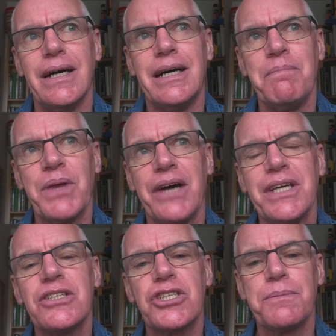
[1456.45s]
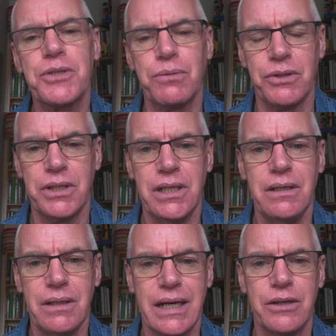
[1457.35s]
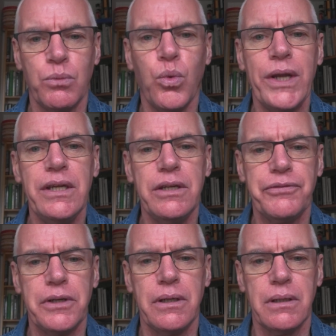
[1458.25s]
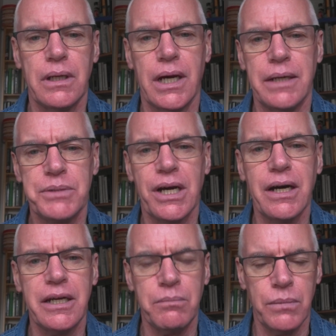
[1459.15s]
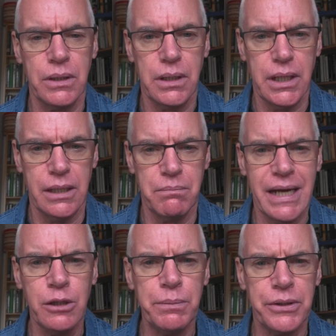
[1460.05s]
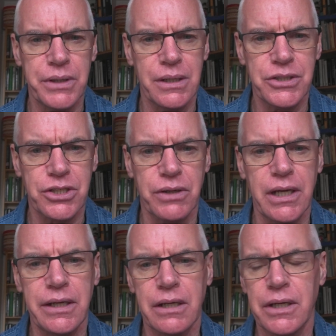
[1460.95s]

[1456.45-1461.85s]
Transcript: I then subsequently had a wonderful time in Melbourne in Australia.